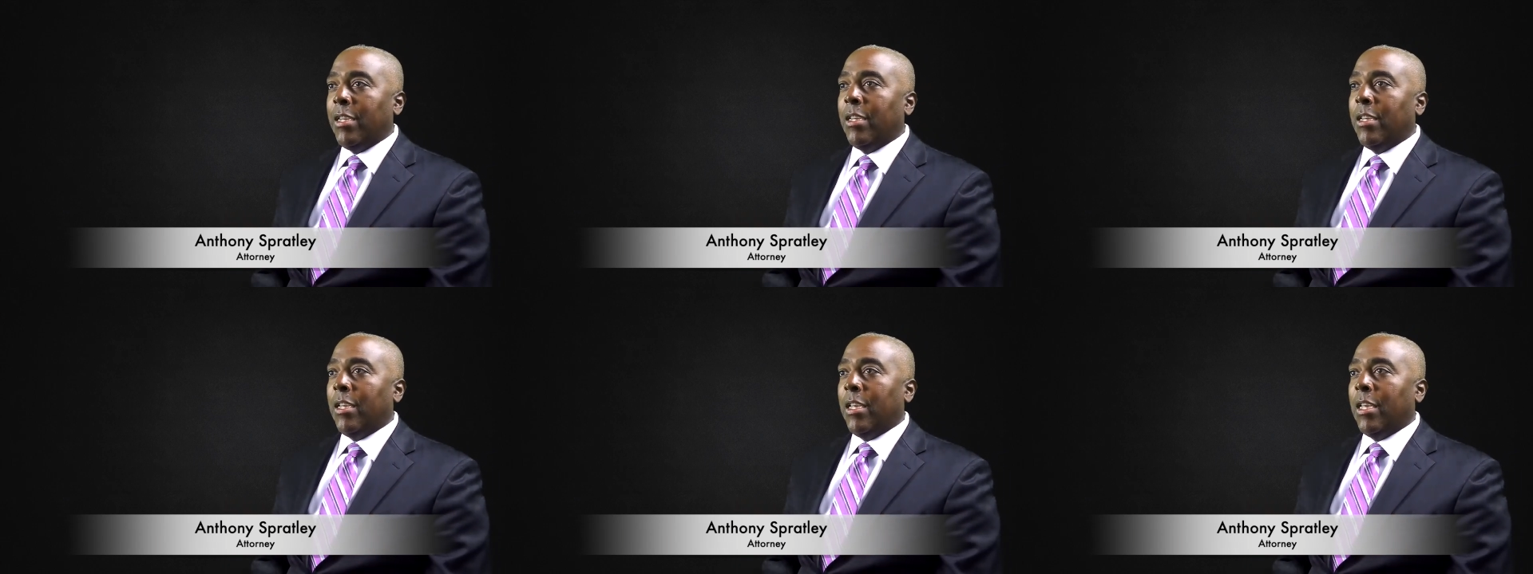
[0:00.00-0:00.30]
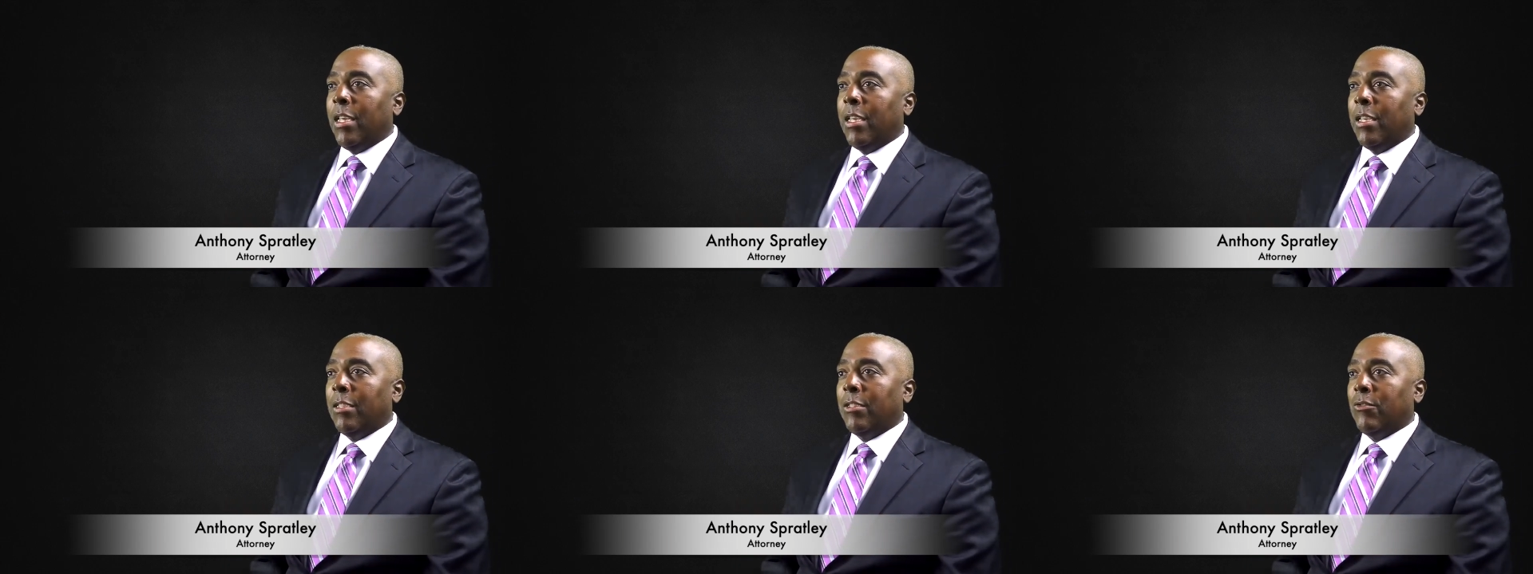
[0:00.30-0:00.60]

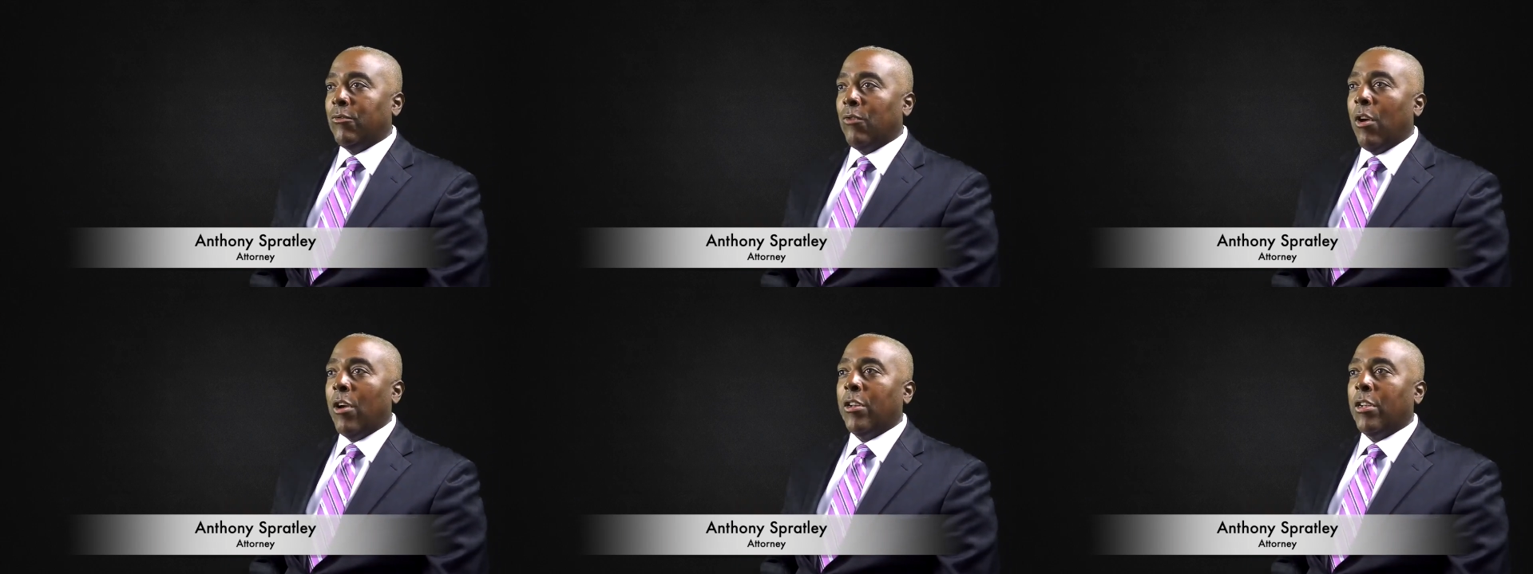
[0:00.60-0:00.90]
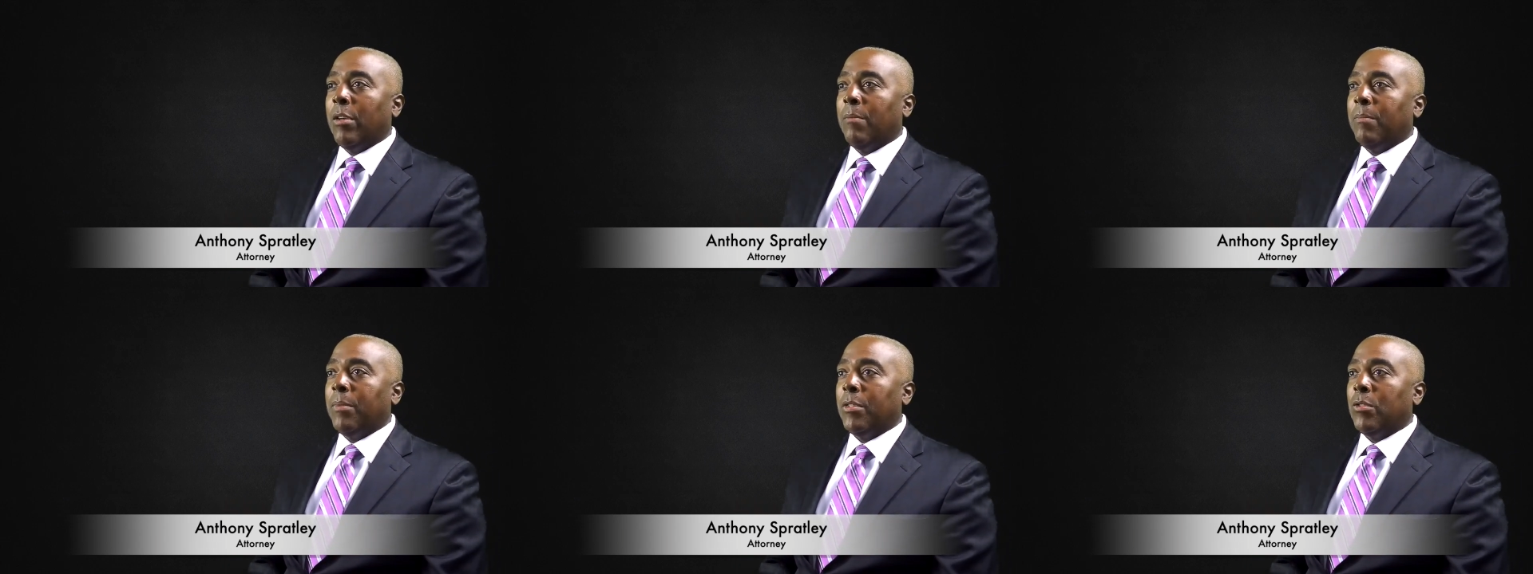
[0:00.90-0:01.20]
is drawn up
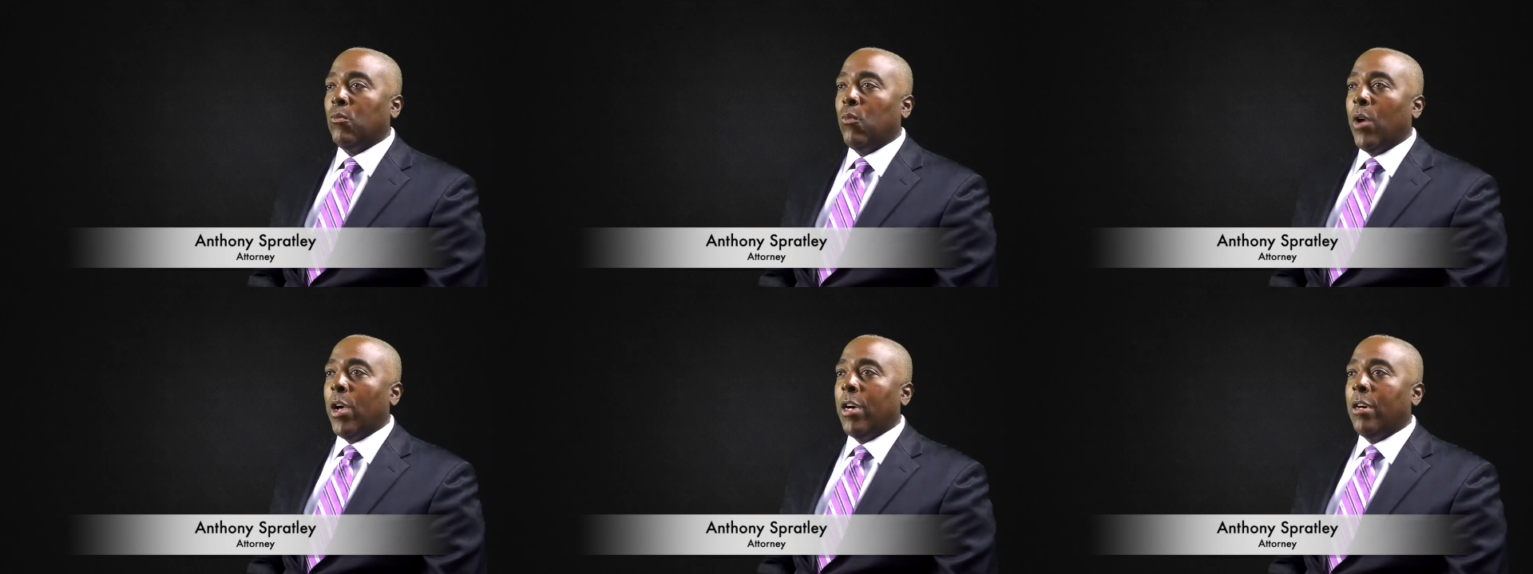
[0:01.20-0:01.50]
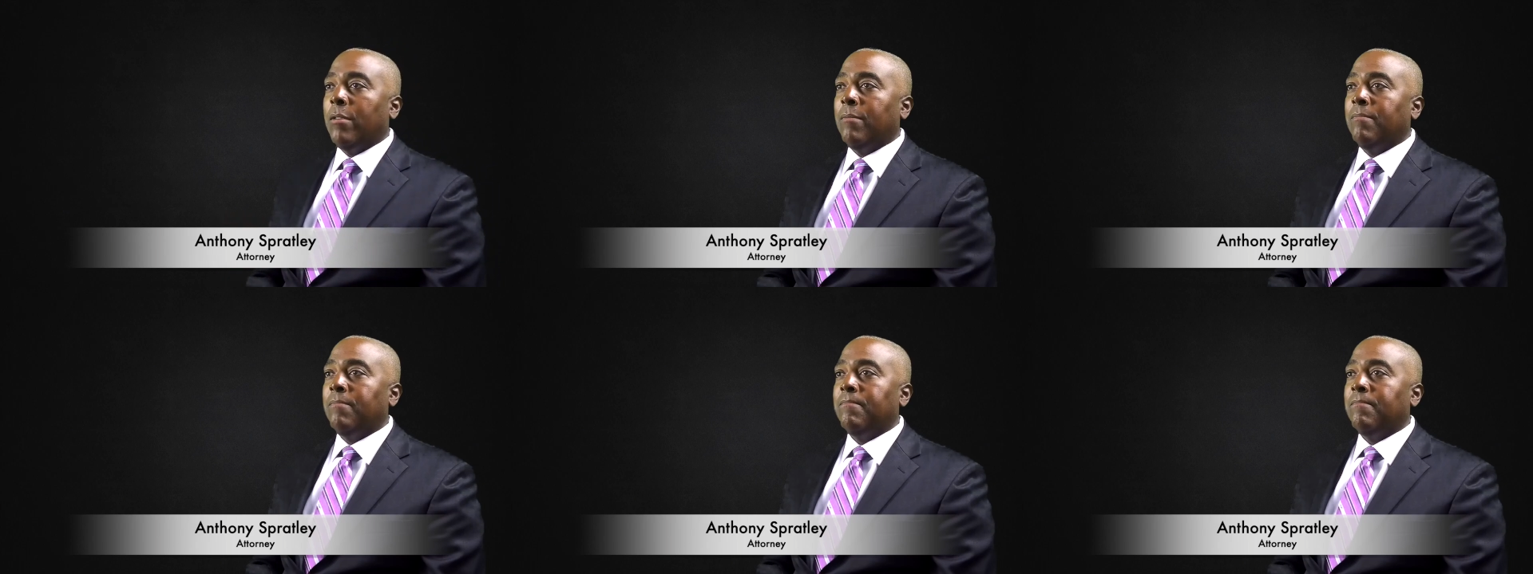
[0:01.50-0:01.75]
as well,